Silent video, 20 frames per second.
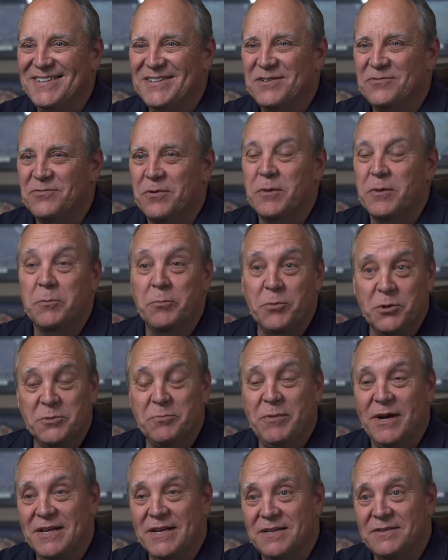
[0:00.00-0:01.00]
from the
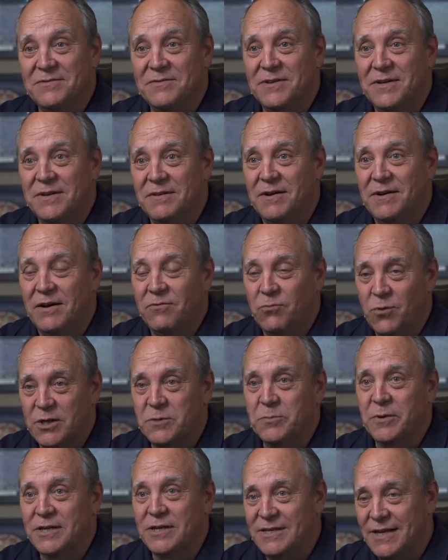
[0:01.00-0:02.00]
perspective of
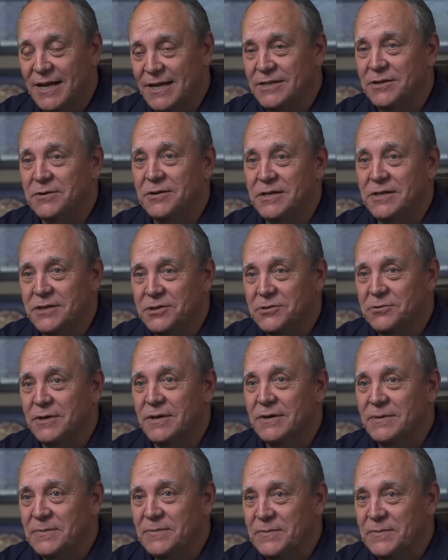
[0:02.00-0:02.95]
West Bay Sanitary District.